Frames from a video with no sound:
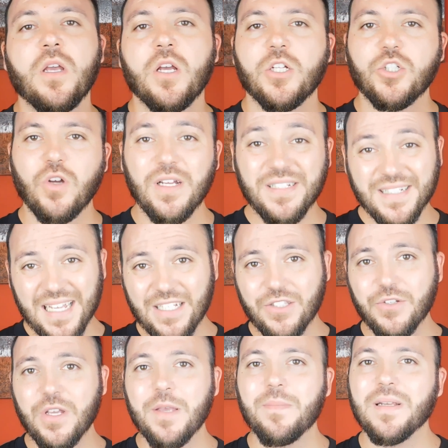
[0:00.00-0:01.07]
So I said
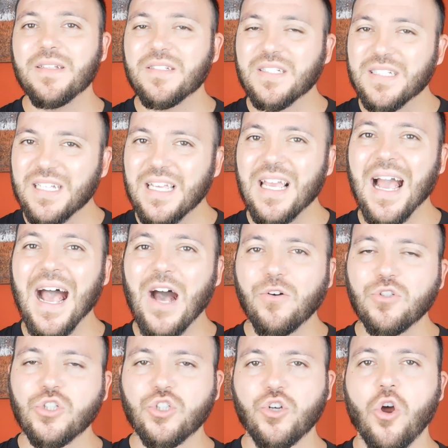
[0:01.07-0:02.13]
to him, let's see
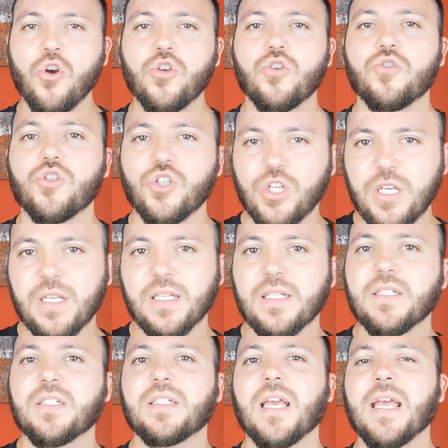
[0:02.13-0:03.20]
how strong your shin
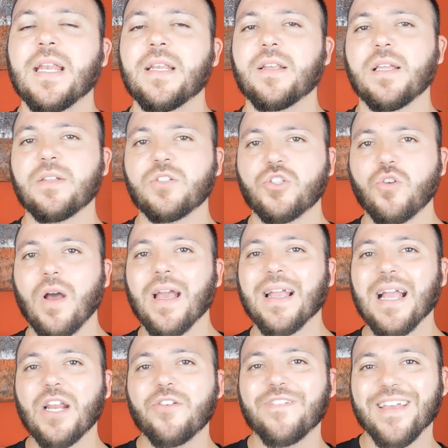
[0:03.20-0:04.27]
is, and, and so I
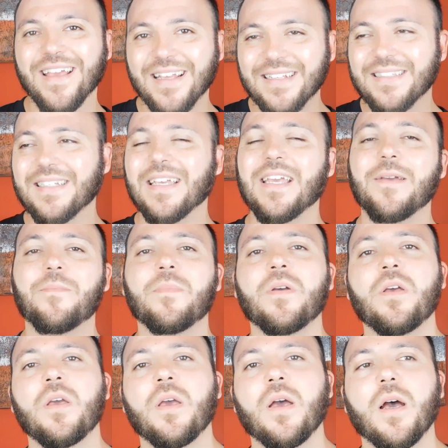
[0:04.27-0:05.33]
kind of hit him,
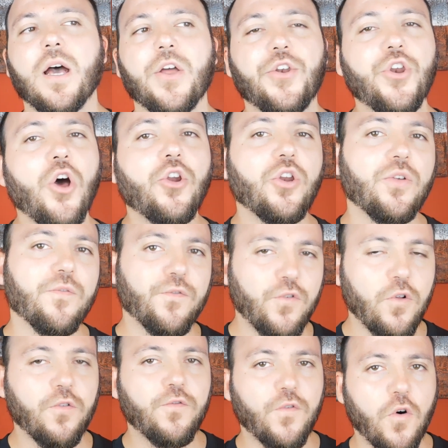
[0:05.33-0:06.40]
uh, not in
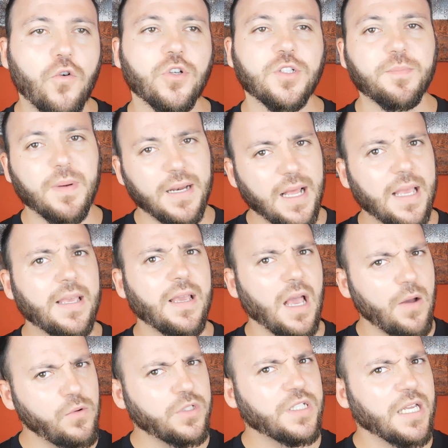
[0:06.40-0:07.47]
full force, but I,
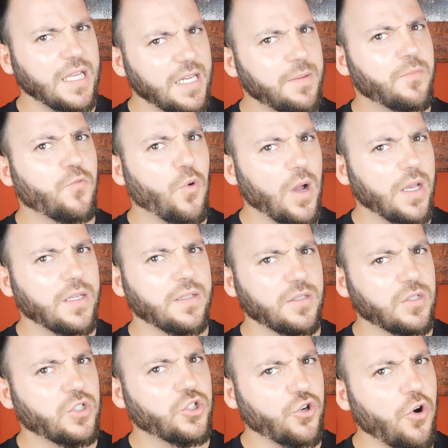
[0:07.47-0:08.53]
I was hitting quite
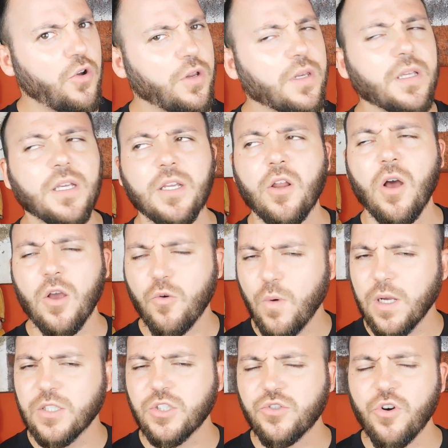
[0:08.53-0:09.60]
strongly, you know,
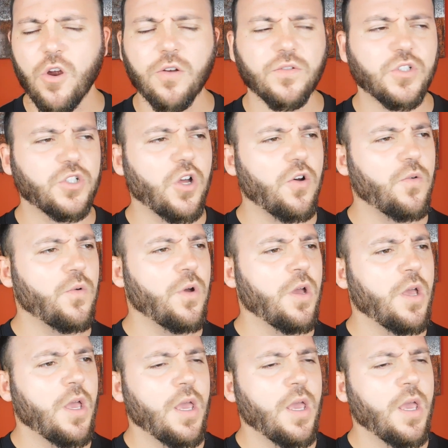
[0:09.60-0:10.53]
quite strong. So